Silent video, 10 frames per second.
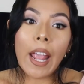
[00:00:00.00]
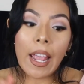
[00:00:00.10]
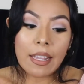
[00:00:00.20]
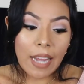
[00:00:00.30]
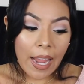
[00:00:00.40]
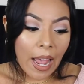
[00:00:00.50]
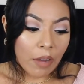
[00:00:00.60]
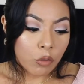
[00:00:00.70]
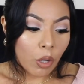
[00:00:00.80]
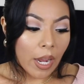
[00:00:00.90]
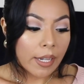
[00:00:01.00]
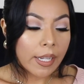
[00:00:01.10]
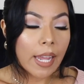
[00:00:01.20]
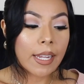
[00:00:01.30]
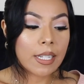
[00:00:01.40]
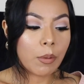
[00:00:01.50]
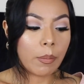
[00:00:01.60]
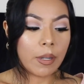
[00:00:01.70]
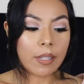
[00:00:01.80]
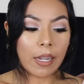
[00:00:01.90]
And I have tried
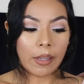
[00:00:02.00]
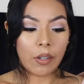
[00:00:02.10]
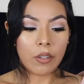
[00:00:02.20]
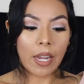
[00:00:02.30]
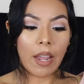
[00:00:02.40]
KKW Beauty's highlighters.